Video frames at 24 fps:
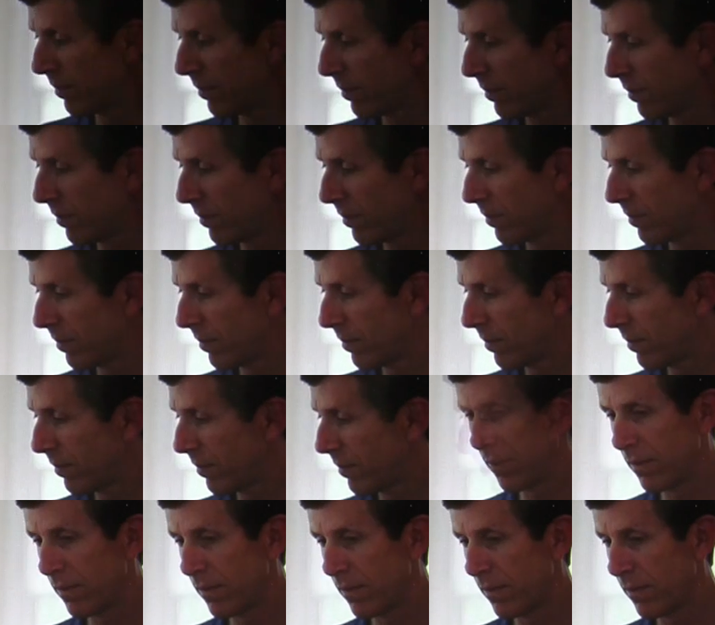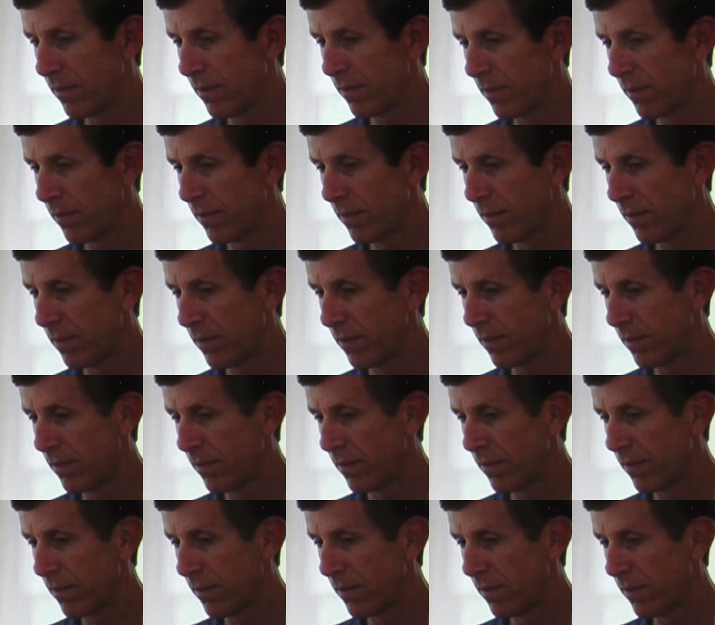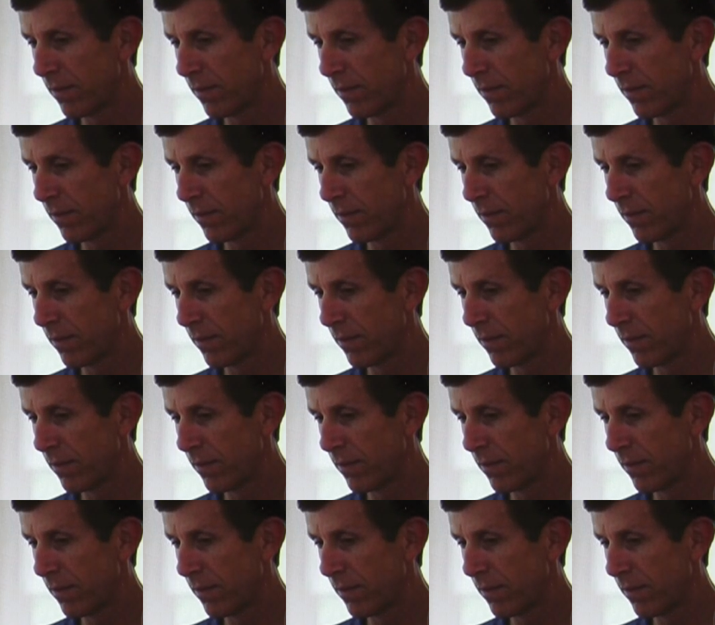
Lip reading: (silence)